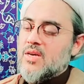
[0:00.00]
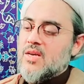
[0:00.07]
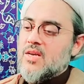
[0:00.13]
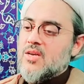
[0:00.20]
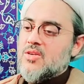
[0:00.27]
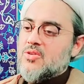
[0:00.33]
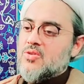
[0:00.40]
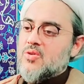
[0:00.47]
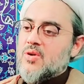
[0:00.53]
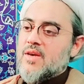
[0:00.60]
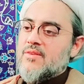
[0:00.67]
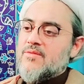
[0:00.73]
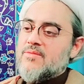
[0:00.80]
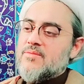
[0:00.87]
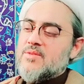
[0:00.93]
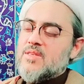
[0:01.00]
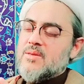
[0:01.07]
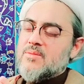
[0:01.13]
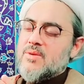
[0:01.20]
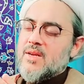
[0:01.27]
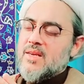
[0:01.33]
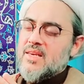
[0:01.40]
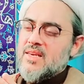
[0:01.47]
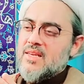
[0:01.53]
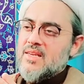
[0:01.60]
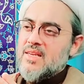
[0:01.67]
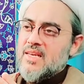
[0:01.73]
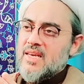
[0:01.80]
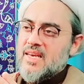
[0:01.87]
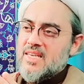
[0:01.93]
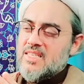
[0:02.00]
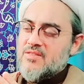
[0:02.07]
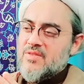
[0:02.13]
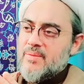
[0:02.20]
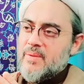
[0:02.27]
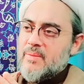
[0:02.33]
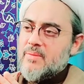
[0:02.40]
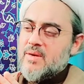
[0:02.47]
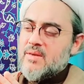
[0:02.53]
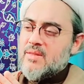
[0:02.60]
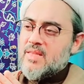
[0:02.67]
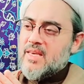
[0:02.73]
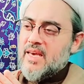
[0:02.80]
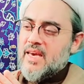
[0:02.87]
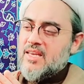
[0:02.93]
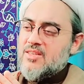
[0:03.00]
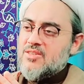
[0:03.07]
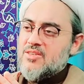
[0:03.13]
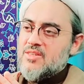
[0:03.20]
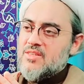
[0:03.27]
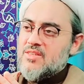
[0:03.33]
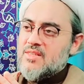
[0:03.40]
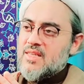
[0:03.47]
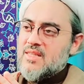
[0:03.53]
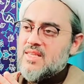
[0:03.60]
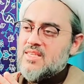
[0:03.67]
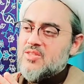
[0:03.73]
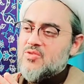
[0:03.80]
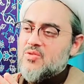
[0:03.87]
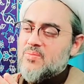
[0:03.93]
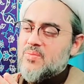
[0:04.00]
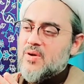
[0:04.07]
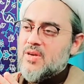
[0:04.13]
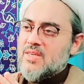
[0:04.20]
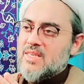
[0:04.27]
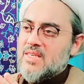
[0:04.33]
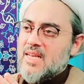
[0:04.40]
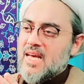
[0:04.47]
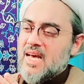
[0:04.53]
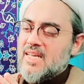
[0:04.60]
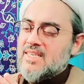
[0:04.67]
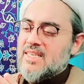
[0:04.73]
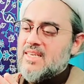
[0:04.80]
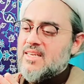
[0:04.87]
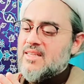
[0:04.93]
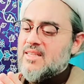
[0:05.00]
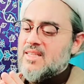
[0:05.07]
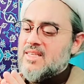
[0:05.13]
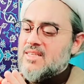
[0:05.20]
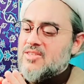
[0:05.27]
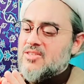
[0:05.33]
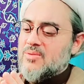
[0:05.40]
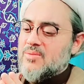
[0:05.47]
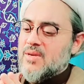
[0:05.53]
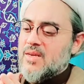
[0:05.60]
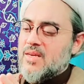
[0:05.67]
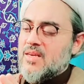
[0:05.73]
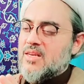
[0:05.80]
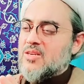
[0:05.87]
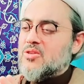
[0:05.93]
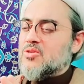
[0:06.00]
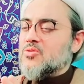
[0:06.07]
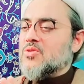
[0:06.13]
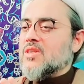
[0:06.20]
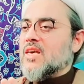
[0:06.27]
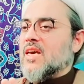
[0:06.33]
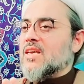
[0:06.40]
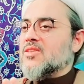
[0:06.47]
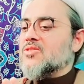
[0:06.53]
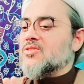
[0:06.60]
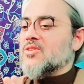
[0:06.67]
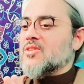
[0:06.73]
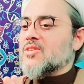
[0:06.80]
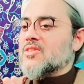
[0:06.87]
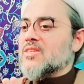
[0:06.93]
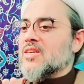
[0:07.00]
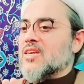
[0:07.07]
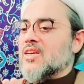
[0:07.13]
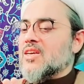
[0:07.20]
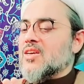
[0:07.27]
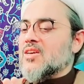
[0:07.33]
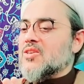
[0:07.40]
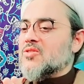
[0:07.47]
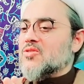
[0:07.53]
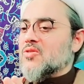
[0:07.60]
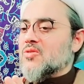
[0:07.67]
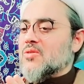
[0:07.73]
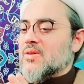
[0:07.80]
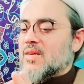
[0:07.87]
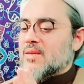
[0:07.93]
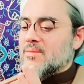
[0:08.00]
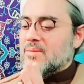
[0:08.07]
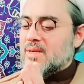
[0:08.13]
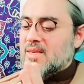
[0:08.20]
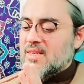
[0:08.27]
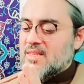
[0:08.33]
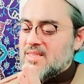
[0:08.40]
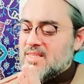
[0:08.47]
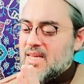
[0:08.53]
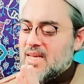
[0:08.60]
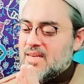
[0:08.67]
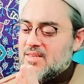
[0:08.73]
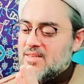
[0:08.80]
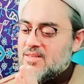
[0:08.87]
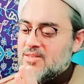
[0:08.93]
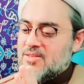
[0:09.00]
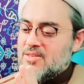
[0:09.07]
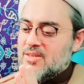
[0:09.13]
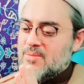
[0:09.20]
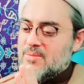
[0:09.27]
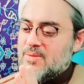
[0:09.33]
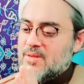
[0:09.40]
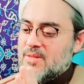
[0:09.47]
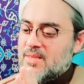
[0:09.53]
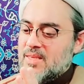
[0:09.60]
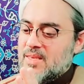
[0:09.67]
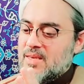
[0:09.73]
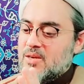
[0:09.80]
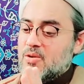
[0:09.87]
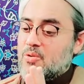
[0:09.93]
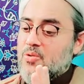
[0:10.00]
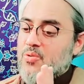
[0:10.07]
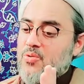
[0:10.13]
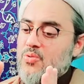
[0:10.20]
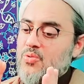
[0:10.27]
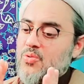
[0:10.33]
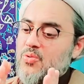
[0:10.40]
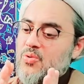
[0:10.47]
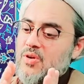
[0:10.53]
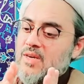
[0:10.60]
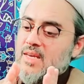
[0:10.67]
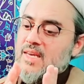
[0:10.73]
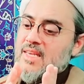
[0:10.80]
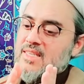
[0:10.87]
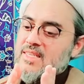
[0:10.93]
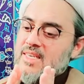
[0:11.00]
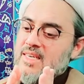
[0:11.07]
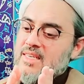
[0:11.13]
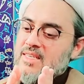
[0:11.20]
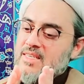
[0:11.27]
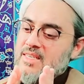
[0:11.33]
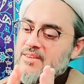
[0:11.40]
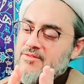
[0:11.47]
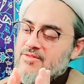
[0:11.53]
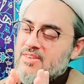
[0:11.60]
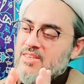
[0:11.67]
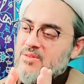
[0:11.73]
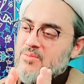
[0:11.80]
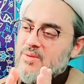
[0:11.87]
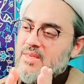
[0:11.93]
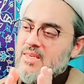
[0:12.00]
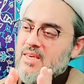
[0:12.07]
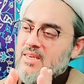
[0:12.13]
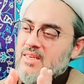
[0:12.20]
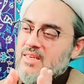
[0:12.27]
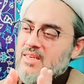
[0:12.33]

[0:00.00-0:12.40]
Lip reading: So if Jibraeel is from among the angels, then there's no point in adding this Jibraeel to the angels. So it means that the ruh is a different being,